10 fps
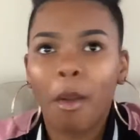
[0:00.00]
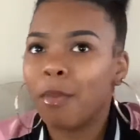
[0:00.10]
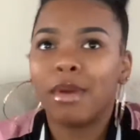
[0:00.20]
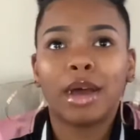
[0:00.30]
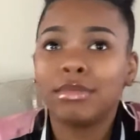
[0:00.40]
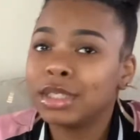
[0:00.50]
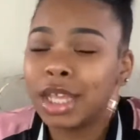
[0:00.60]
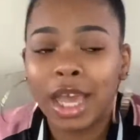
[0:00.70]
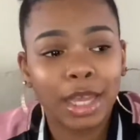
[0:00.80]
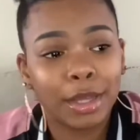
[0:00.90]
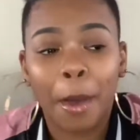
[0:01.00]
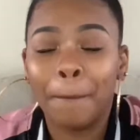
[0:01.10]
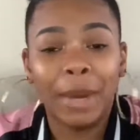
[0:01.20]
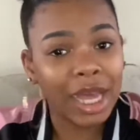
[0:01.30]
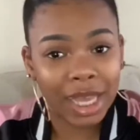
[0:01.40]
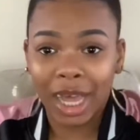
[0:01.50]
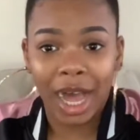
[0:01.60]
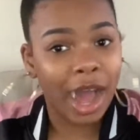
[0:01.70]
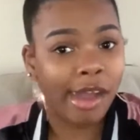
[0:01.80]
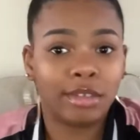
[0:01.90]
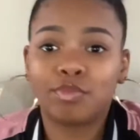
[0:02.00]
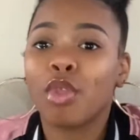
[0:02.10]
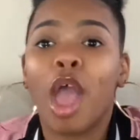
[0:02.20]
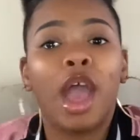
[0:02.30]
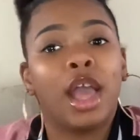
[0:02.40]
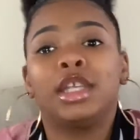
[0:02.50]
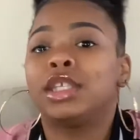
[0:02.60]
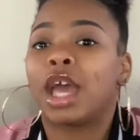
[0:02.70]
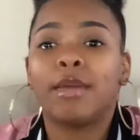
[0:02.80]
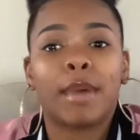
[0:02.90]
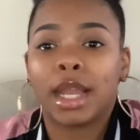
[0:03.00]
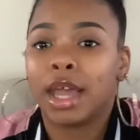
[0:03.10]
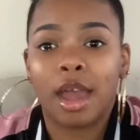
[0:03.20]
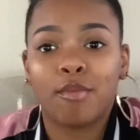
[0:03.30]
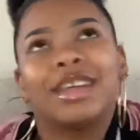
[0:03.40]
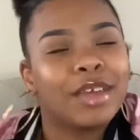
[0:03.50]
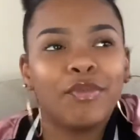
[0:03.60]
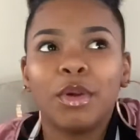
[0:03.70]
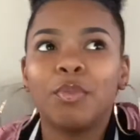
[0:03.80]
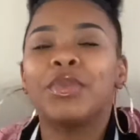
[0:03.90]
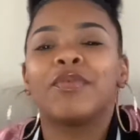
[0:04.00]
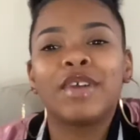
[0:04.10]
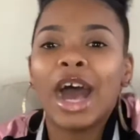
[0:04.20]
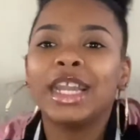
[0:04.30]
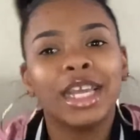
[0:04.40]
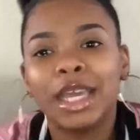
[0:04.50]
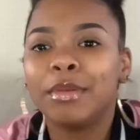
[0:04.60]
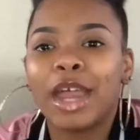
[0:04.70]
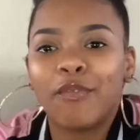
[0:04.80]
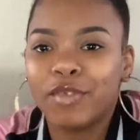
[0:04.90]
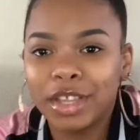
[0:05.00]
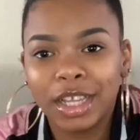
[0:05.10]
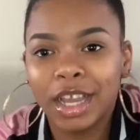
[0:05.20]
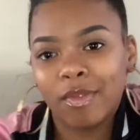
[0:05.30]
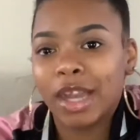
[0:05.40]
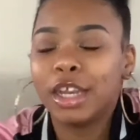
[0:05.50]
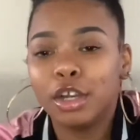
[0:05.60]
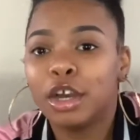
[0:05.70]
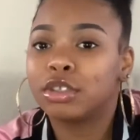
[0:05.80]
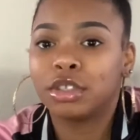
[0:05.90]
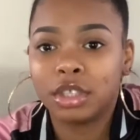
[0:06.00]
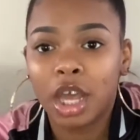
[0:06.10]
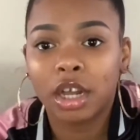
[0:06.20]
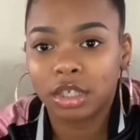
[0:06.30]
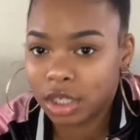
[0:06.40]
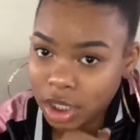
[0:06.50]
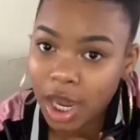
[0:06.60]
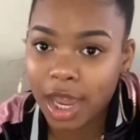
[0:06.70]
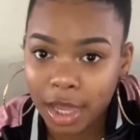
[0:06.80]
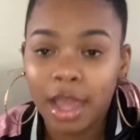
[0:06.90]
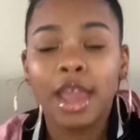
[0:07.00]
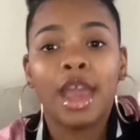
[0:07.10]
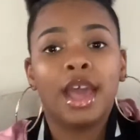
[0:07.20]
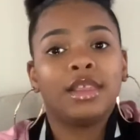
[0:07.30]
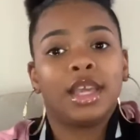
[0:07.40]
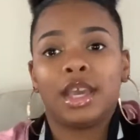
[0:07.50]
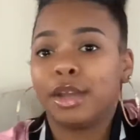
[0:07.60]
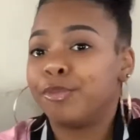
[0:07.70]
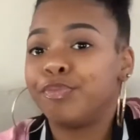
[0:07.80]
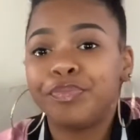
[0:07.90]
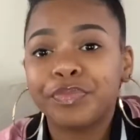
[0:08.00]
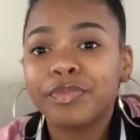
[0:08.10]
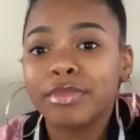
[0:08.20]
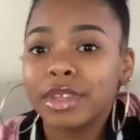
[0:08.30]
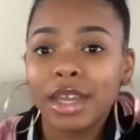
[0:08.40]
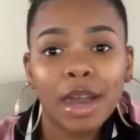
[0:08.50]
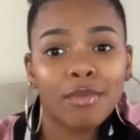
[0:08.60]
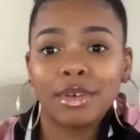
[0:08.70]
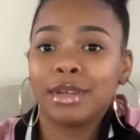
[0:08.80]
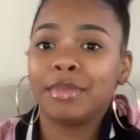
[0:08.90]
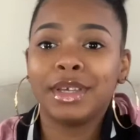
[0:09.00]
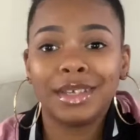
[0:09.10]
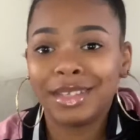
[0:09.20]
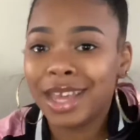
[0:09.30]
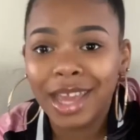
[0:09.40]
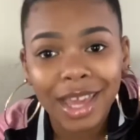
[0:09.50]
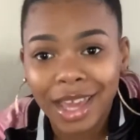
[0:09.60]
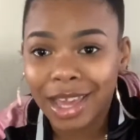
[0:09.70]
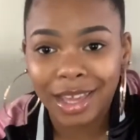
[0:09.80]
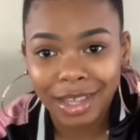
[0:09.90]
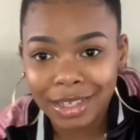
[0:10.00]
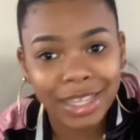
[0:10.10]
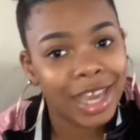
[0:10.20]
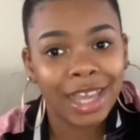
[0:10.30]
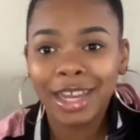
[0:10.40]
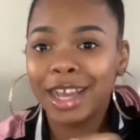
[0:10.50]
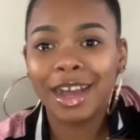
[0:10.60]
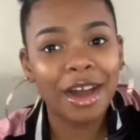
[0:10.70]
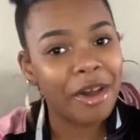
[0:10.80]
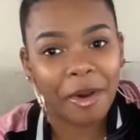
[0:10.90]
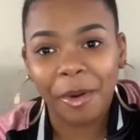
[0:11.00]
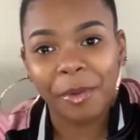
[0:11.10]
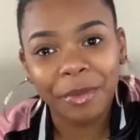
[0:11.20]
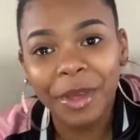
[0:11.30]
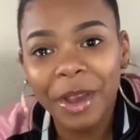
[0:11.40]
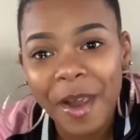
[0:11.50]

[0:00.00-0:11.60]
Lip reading: but I was like, but God, He saved my life. If God didn't give me that feeling of I need to go to the doctor today, then I would have been dead and gone.